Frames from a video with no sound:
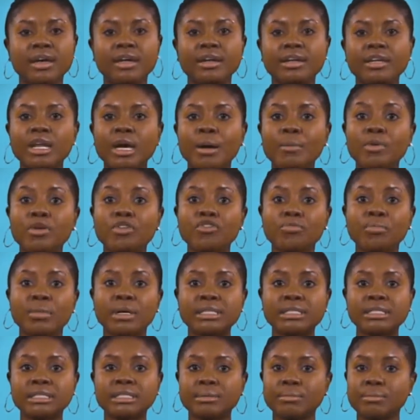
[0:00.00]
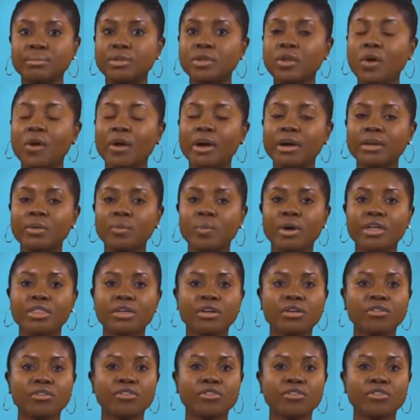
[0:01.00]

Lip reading: number of months employed, whether